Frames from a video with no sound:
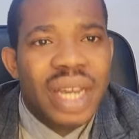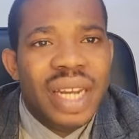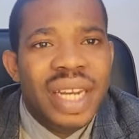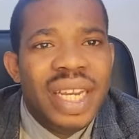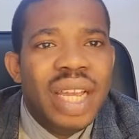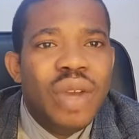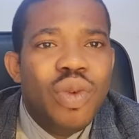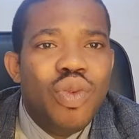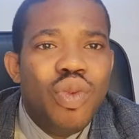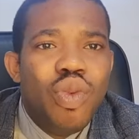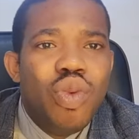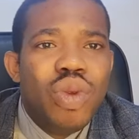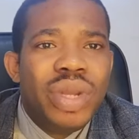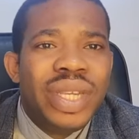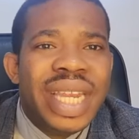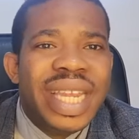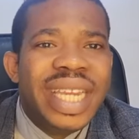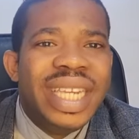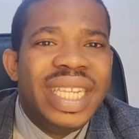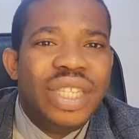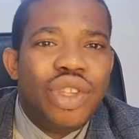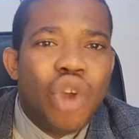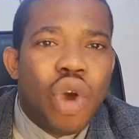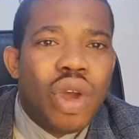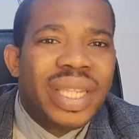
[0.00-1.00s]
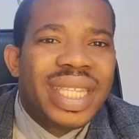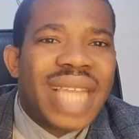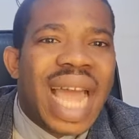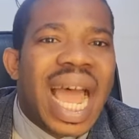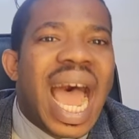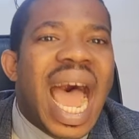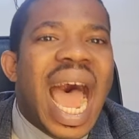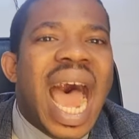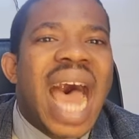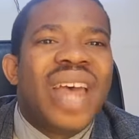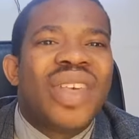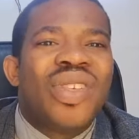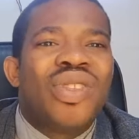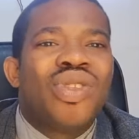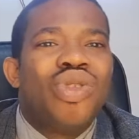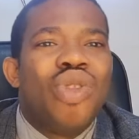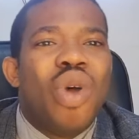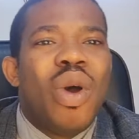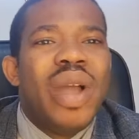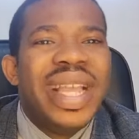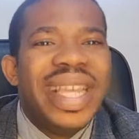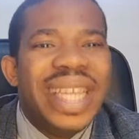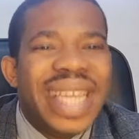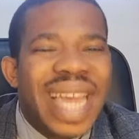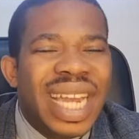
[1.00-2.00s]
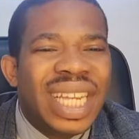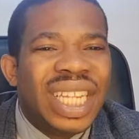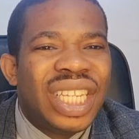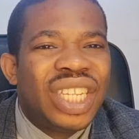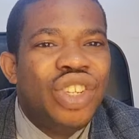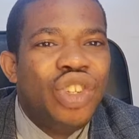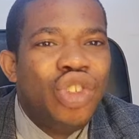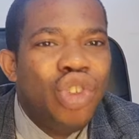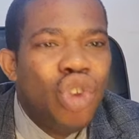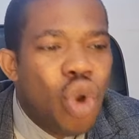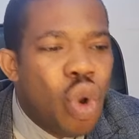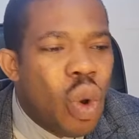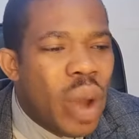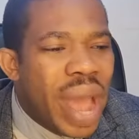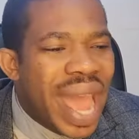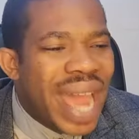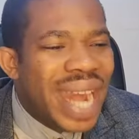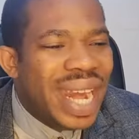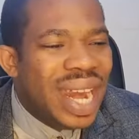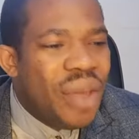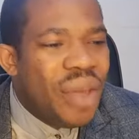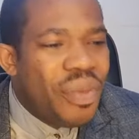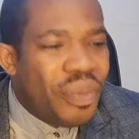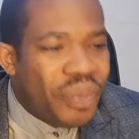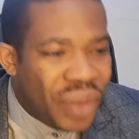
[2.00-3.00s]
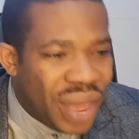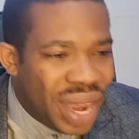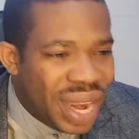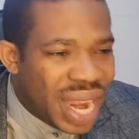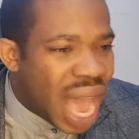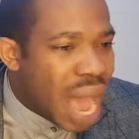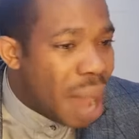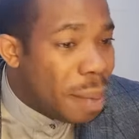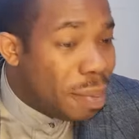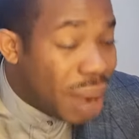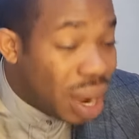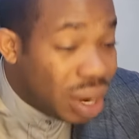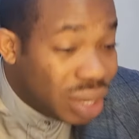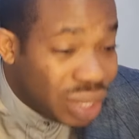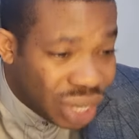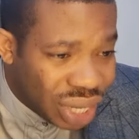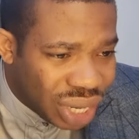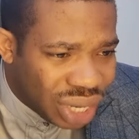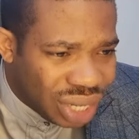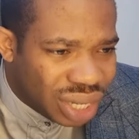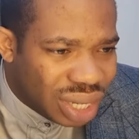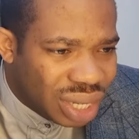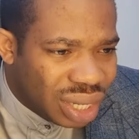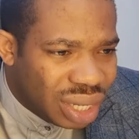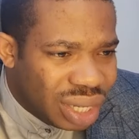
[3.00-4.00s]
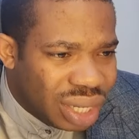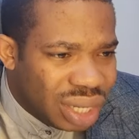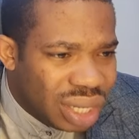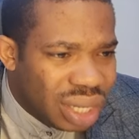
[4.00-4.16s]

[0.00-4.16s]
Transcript: The daughter has not yet know anything about it.